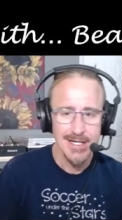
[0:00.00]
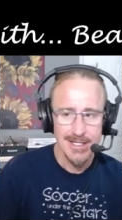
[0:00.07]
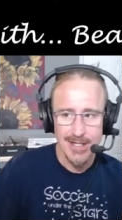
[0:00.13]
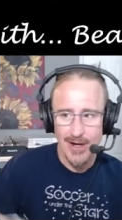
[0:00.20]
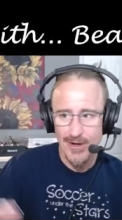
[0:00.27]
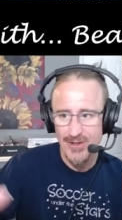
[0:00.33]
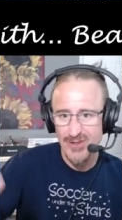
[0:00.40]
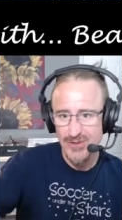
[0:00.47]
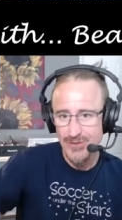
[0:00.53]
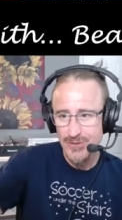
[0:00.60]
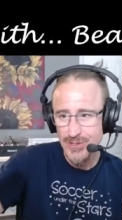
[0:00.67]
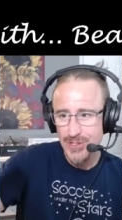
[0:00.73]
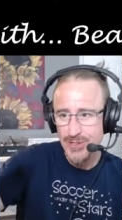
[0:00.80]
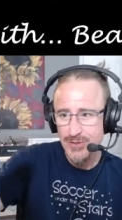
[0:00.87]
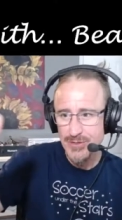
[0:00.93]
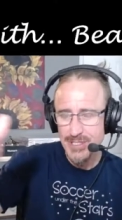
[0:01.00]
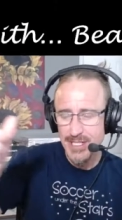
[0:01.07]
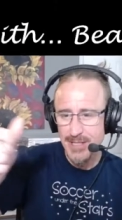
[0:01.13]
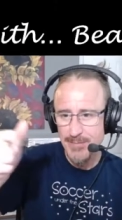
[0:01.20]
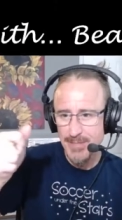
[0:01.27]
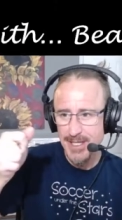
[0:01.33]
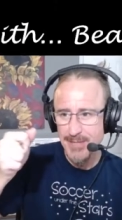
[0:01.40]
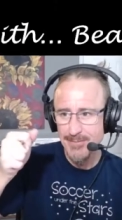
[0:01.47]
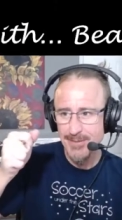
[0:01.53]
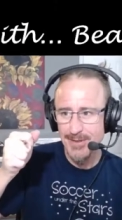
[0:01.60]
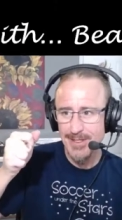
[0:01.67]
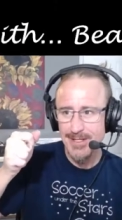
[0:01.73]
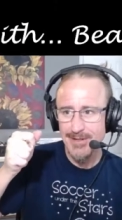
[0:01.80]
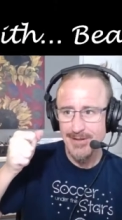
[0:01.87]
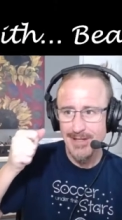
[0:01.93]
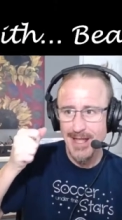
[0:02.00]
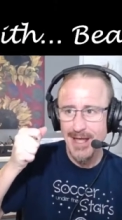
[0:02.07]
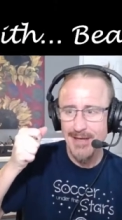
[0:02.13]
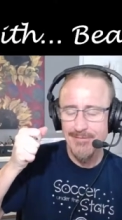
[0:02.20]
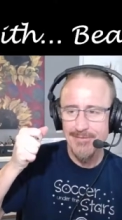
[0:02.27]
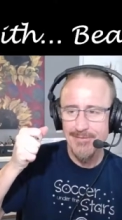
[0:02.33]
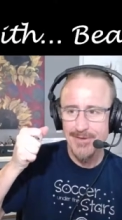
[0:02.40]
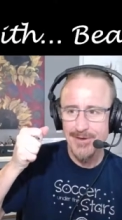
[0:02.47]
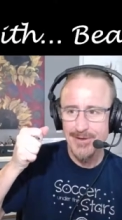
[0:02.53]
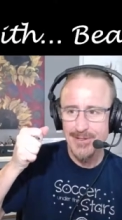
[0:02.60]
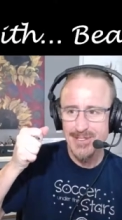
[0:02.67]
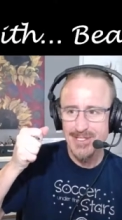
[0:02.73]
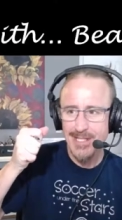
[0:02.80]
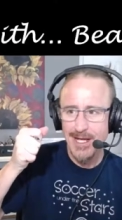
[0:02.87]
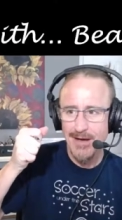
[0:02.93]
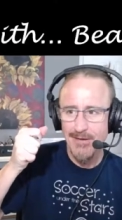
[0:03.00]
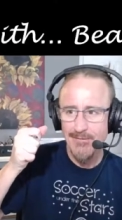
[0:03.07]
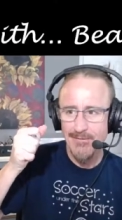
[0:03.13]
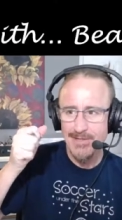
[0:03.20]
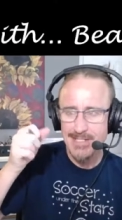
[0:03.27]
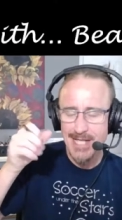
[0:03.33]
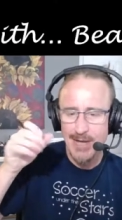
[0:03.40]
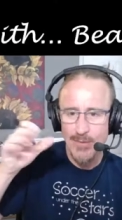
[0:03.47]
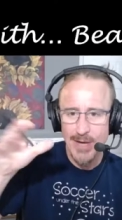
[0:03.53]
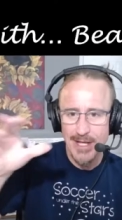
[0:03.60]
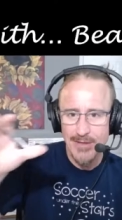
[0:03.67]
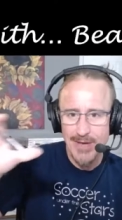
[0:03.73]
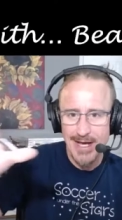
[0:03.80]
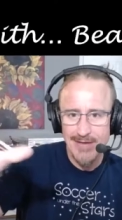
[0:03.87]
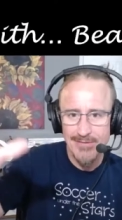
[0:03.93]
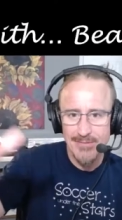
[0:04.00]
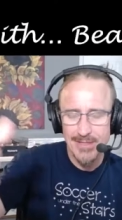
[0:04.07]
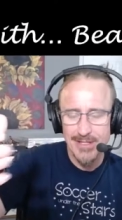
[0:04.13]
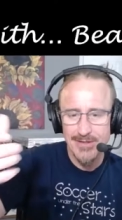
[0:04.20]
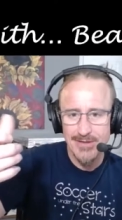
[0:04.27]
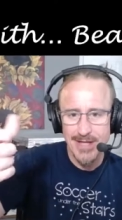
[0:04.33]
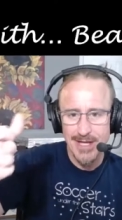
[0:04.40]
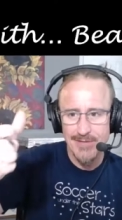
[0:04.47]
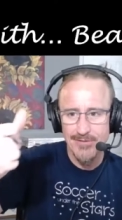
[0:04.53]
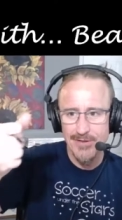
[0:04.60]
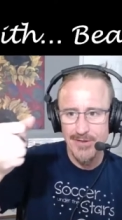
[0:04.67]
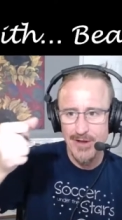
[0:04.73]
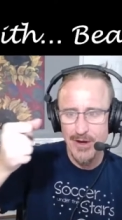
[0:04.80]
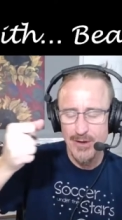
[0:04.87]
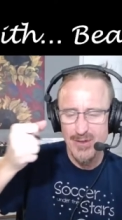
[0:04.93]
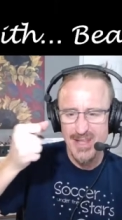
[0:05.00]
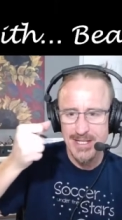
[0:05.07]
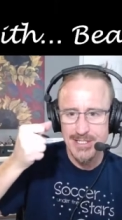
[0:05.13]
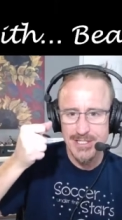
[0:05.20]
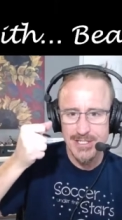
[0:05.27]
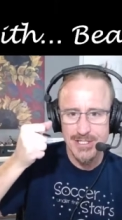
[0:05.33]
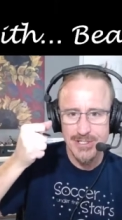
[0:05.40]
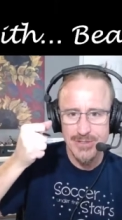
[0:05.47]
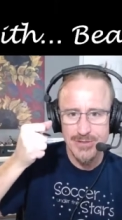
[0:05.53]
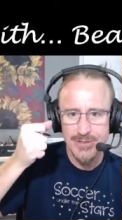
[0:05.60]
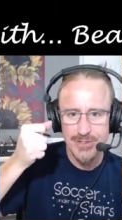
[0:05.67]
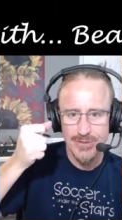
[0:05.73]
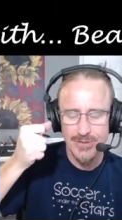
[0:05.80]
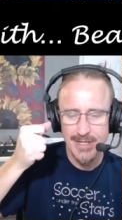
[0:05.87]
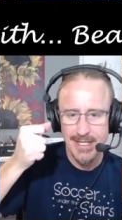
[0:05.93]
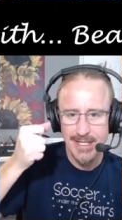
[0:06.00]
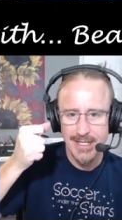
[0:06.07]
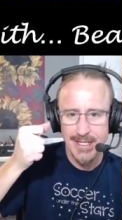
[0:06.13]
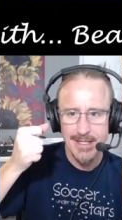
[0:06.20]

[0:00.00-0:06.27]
are you using people in your life for yourself is that why you have them in your life are they are they just usury